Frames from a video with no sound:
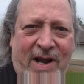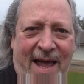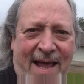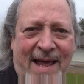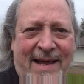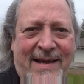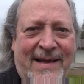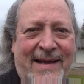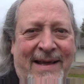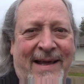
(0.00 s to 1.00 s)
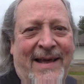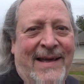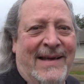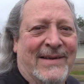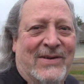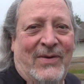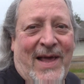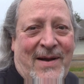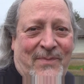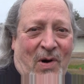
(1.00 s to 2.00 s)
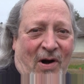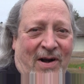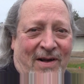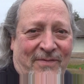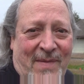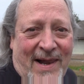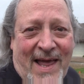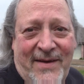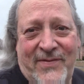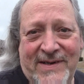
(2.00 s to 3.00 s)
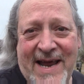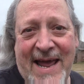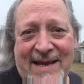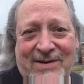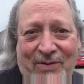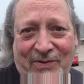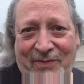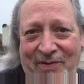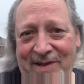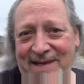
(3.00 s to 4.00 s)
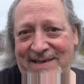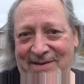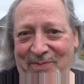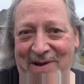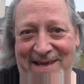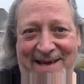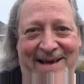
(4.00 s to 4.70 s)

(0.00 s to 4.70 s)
day. So that part of my life is handled for this week.